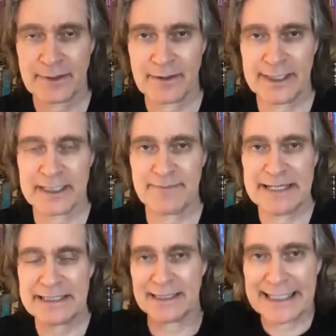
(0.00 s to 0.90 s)
Right? It's
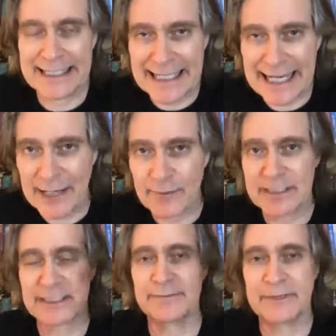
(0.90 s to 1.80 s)
based on the
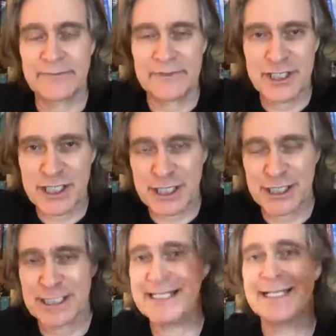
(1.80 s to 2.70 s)
charism of
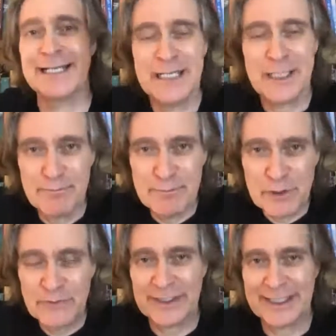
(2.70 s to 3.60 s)
she
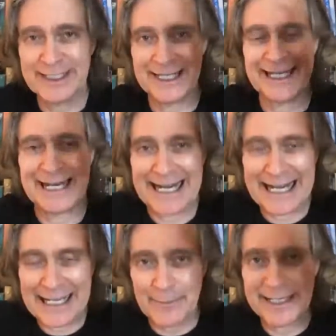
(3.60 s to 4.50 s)
moving and
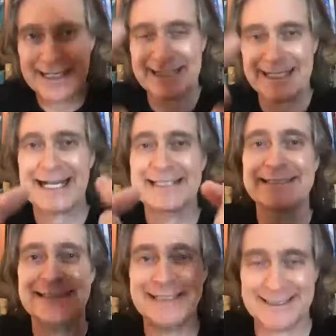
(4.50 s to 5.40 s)
animating the
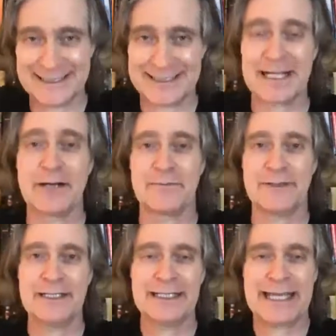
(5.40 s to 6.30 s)
idea itself.
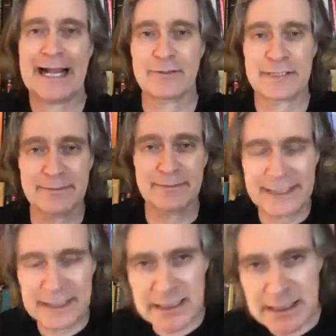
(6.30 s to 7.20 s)
Charism
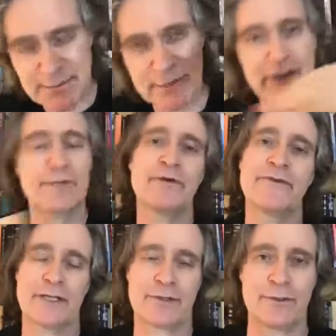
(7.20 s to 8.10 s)
means spirit
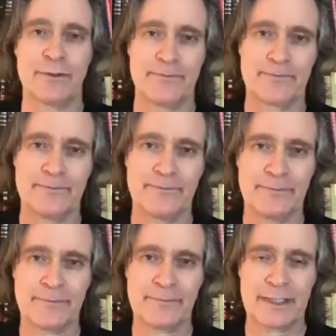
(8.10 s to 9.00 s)
moving through.
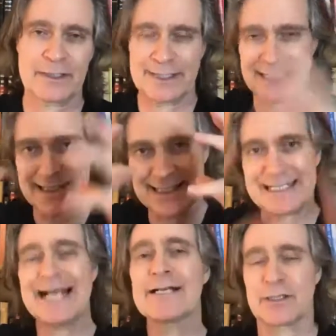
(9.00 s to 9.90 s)
So at the
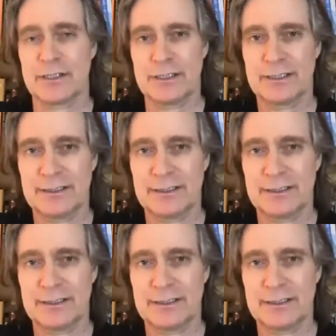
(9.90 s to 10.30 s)
center